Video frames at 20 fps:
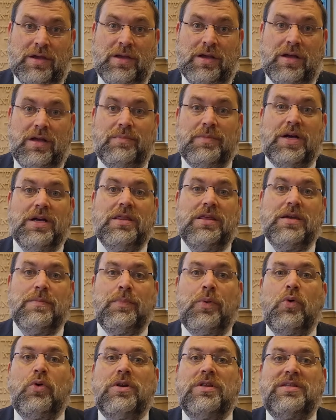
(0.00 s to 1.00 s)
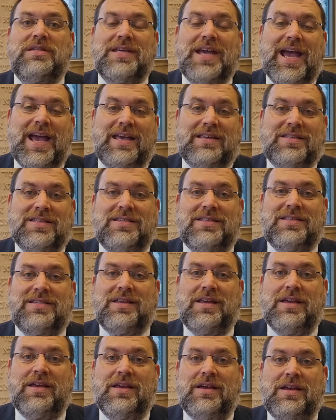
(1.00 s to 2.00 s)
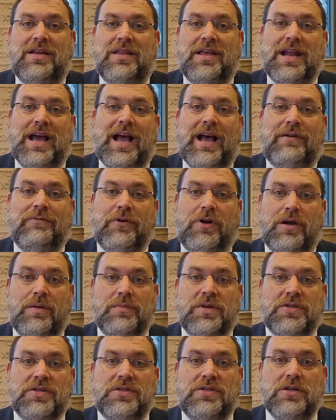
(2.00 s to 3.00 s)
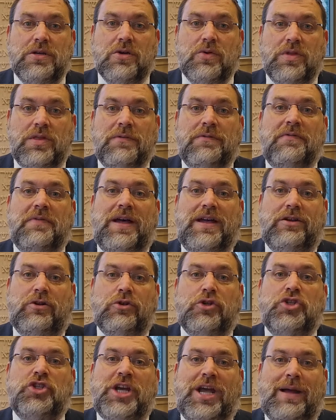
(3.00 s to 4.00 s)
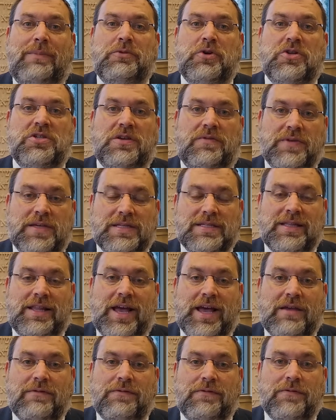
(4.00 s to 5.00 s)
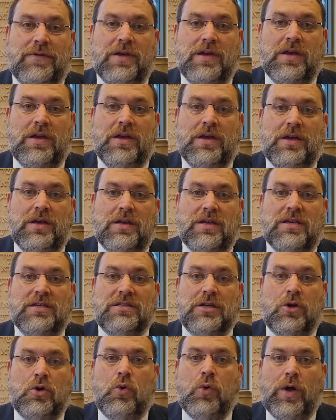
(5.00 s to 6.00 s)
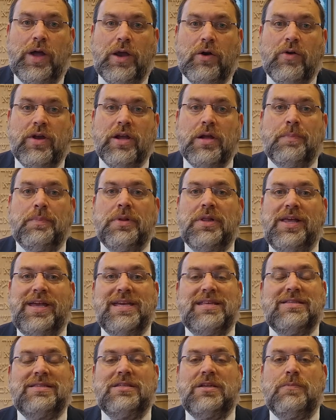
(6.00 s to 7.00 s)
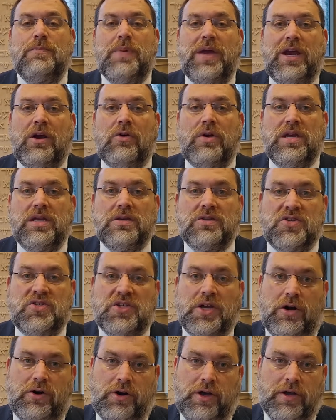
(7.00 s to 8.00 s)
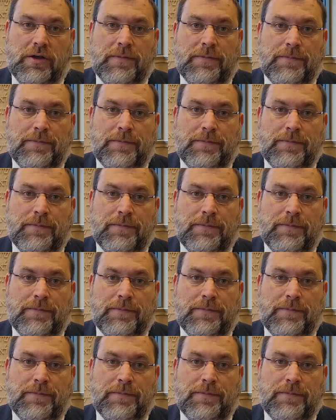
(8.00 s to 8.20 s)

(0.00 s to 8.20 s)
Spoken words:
Among the important tasks that Avraham must do in the final chapters of his life is acquiring a place to bury Sarah.